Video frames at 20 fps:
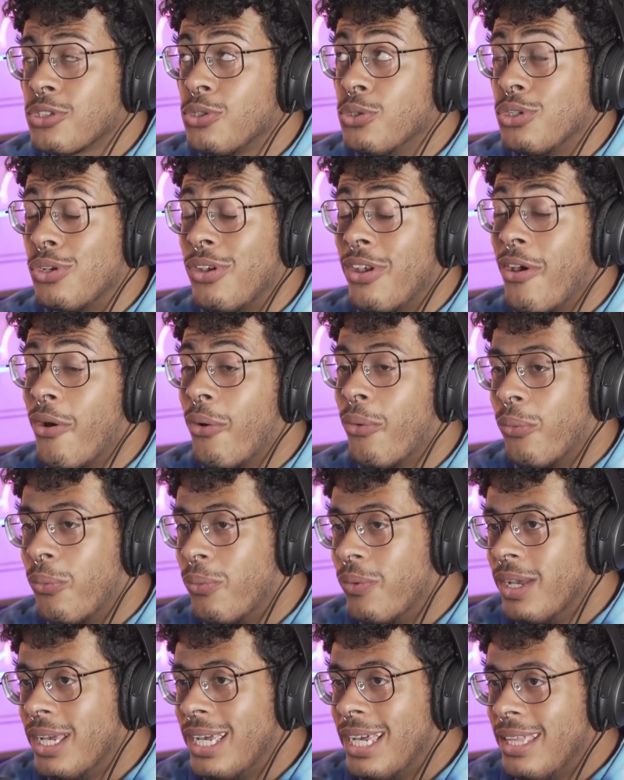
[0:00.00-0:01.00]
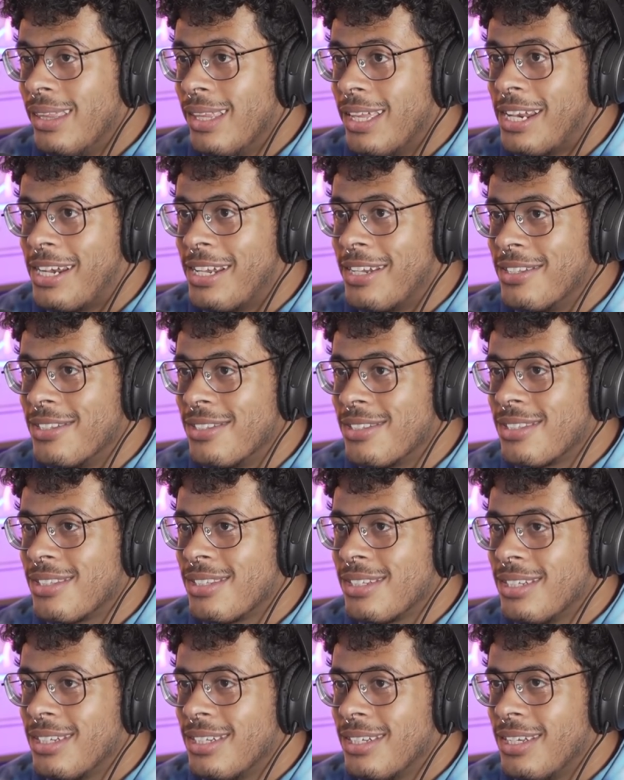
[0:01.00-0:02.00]
could know that it is
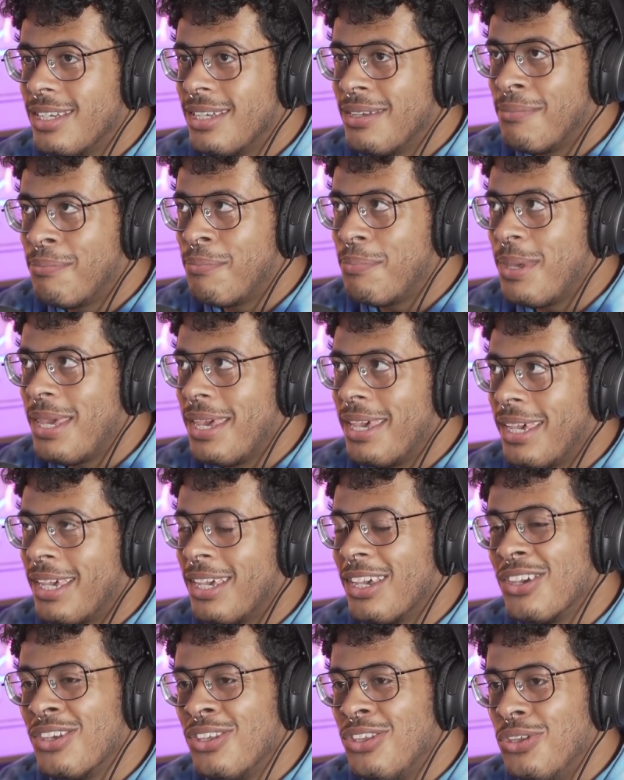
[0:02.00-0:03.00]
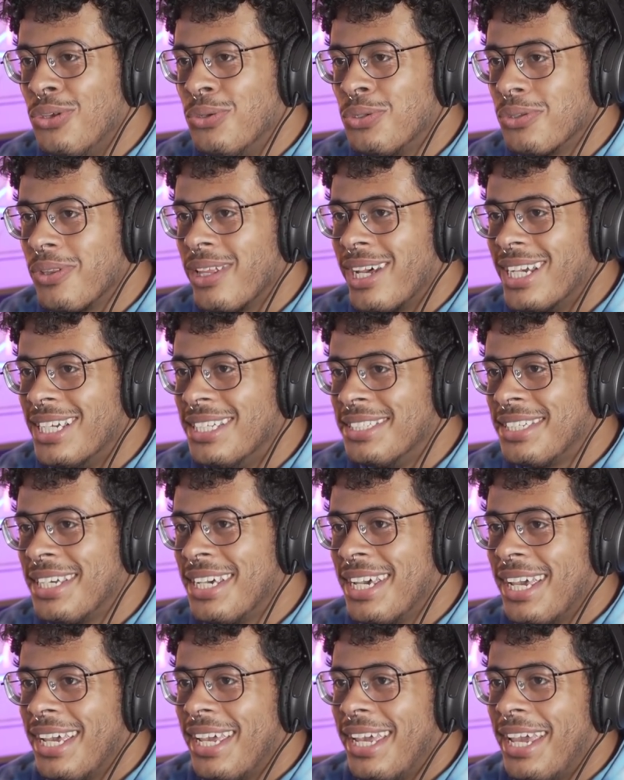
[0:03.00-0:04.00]
being utilized
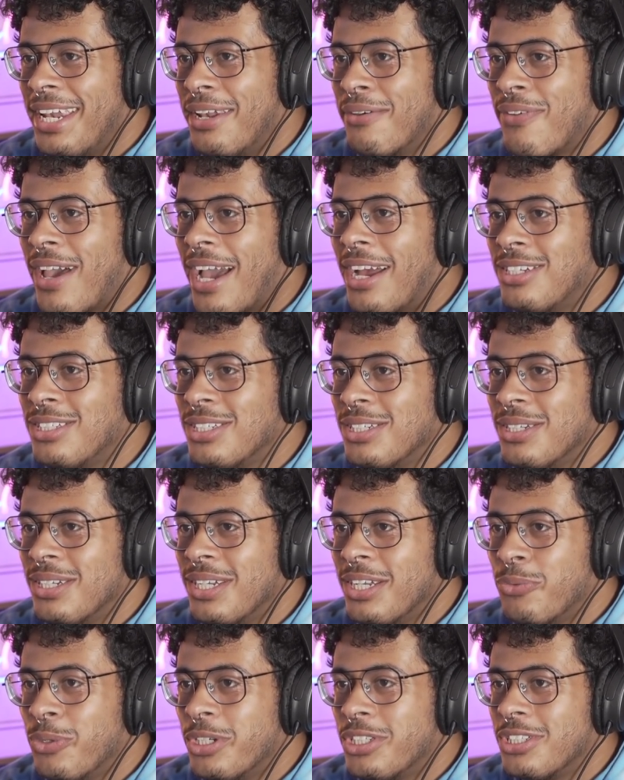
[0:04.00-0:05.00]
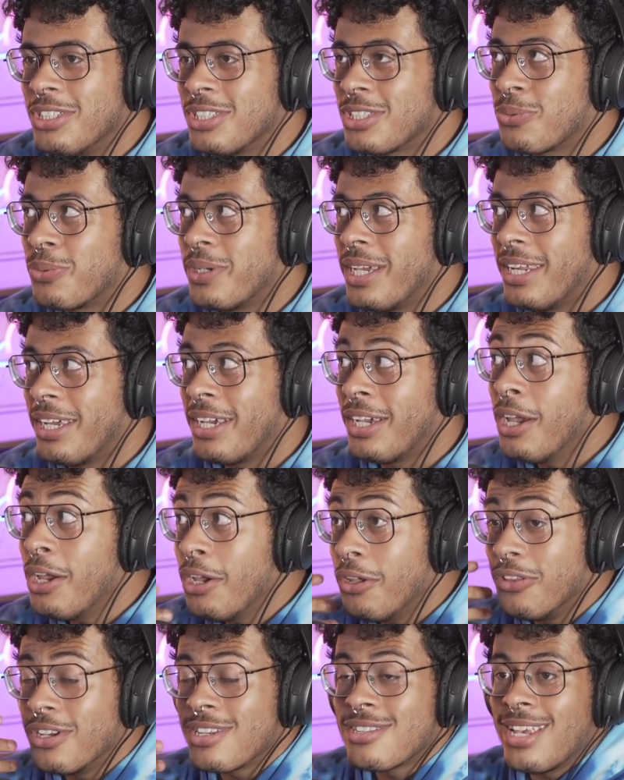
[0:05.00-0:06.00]
in a fashion in which it is creating
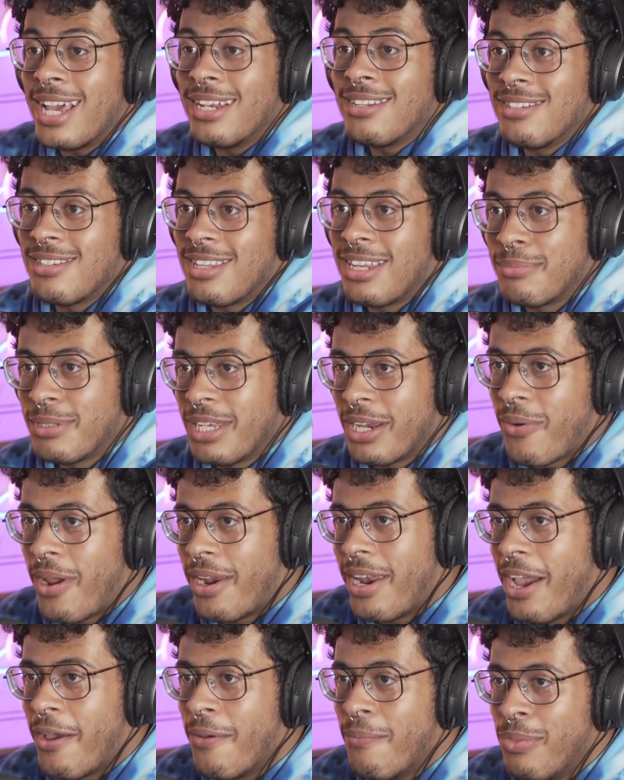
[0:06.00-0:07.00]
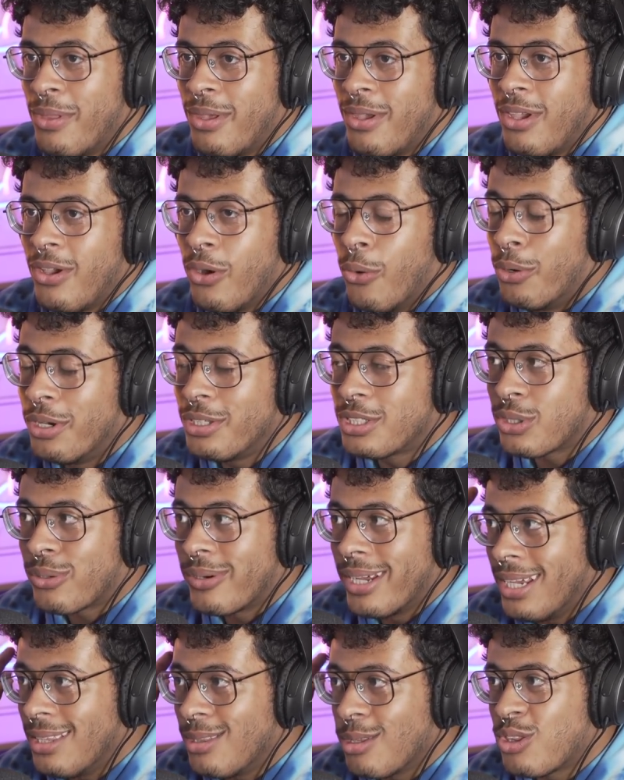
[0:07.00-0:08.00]
this sentence that I'm saying right now, mm. or it is
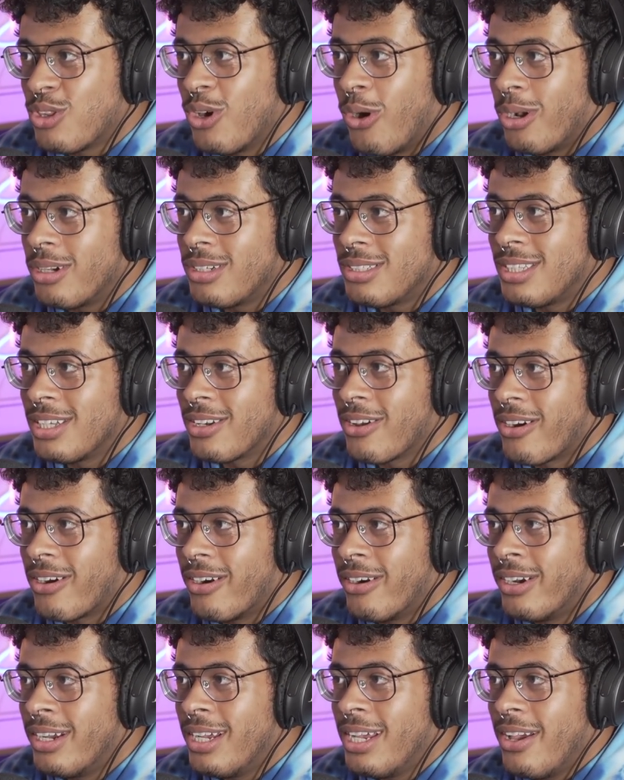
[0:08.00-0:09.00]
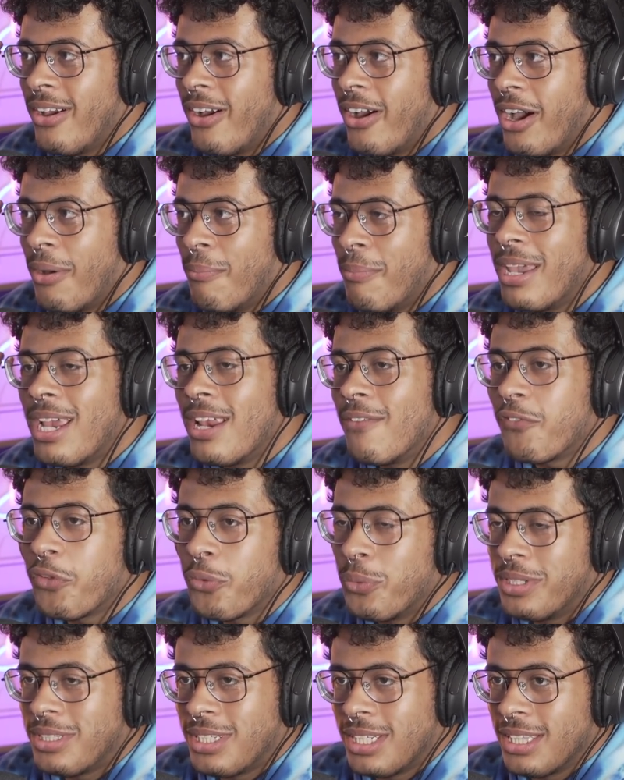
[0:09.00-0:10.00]
creating the thoughts that are um,
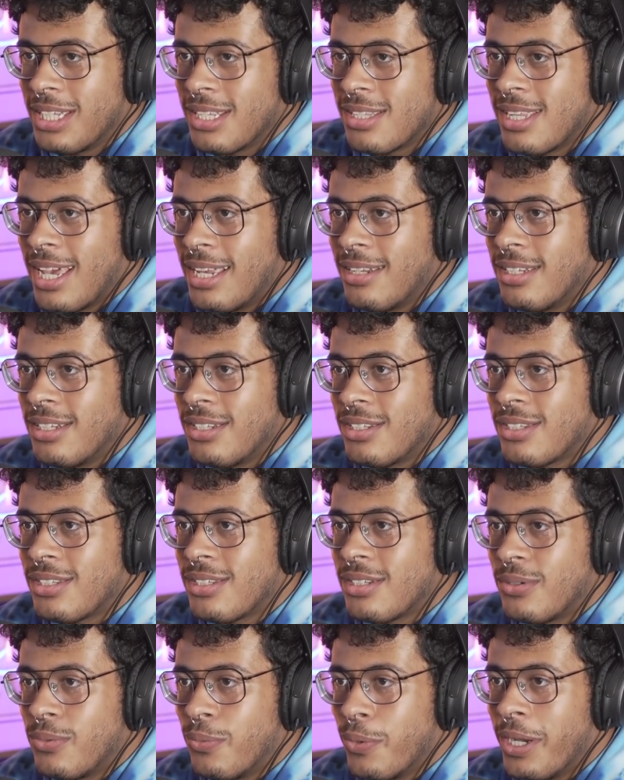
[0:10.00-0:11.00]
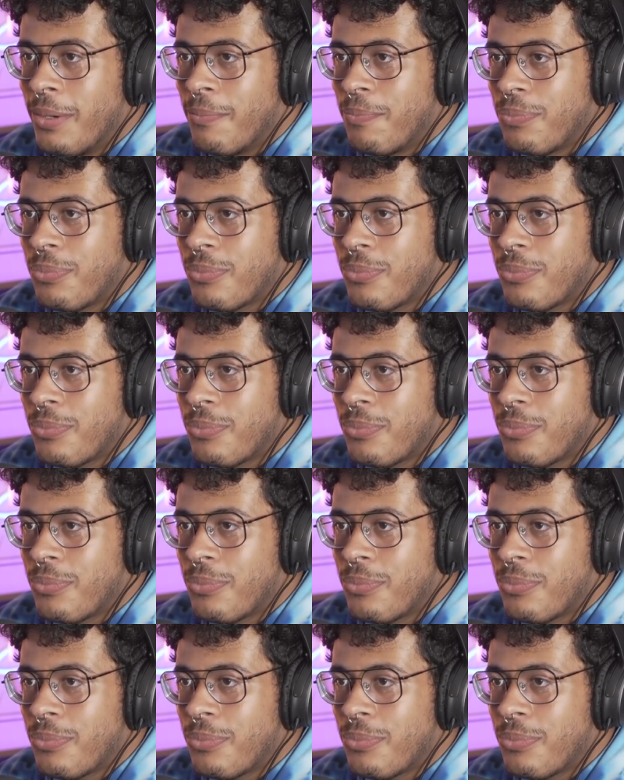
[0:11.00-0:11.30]
influencing this sentence, right?